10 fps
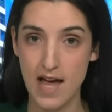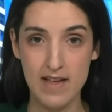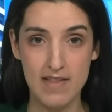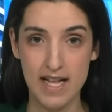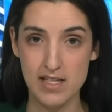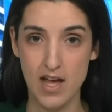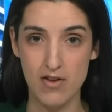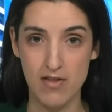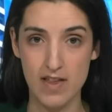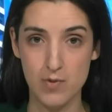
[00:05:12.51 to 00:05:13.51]
I think that's
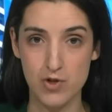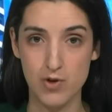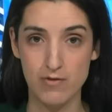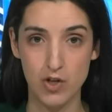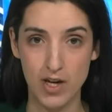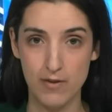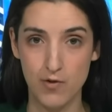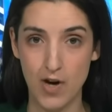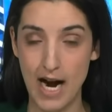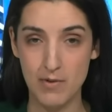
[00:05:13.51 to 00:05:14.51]
another thing that we're sort of looking
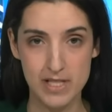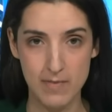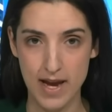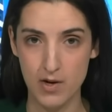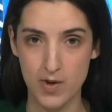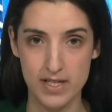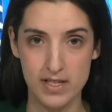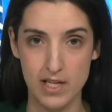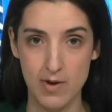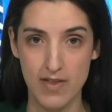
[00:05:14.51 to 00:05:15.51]
for. How is the bank going
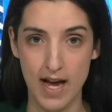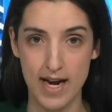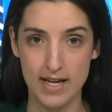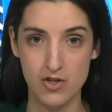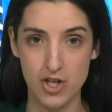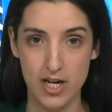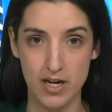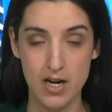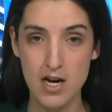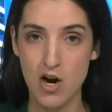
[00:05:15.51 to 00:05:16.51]
to deal with that next
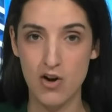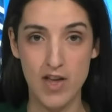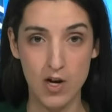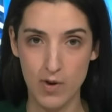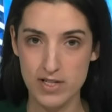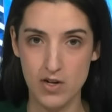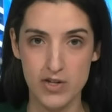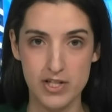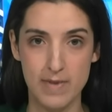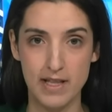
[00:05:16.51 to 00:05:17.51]
year? Are they going to
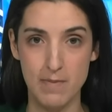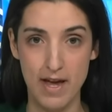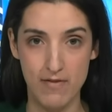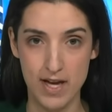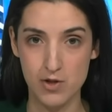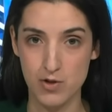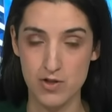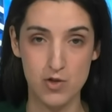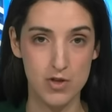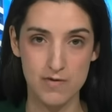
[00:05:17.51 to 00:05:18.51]
ultimately pivot
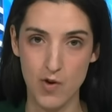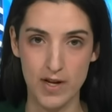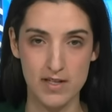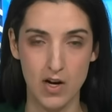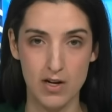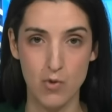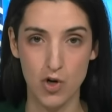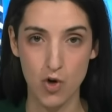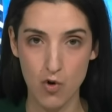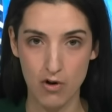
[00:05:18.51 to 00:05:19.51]
towards towards focusing on a
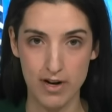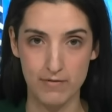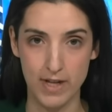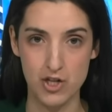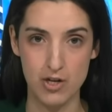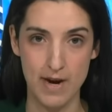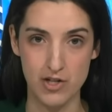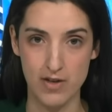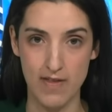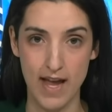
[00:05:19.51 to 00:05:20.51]
more core inflation
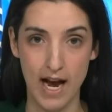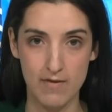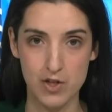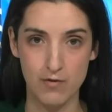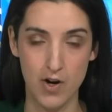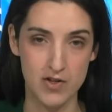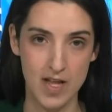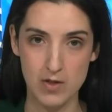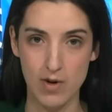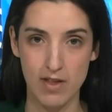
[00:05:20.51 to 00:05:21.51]
measure than they have so far?
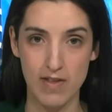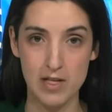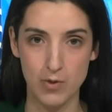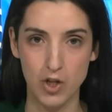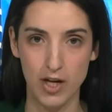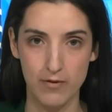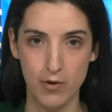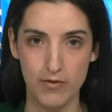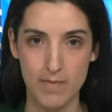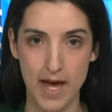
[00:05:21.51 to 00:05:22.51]
So that's one of the things we're looking
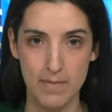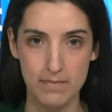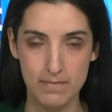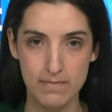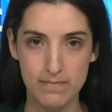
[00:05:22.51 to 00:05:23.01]
for from them.